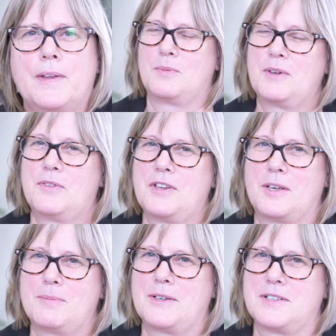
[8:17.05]
The one
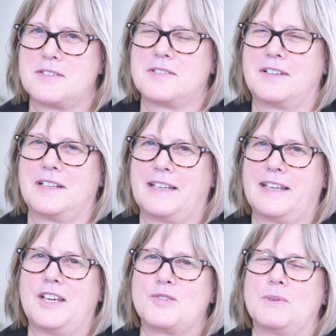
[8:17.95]
thing about external
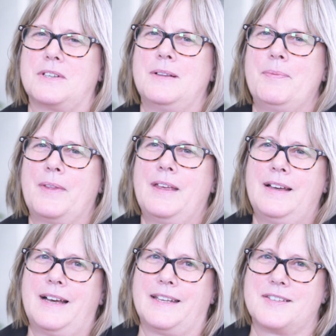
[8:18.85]
engagement
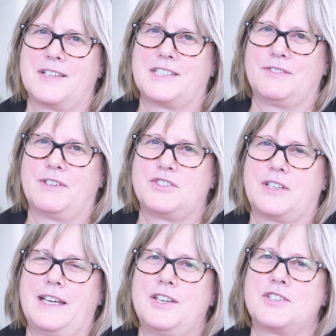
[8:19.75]
and executive
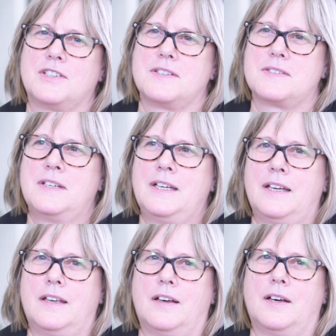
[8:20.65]
education is
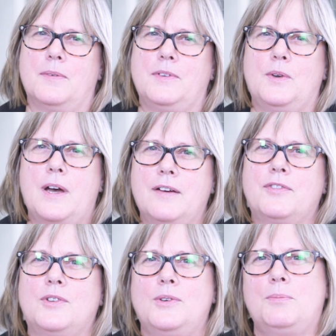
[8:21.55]
you
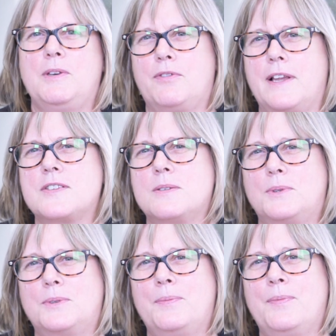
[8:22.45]
have to be
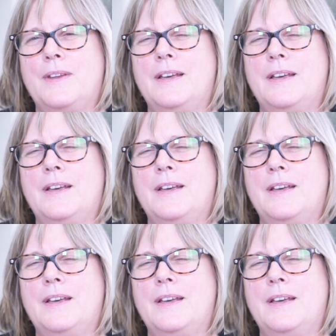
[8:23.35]
flexible.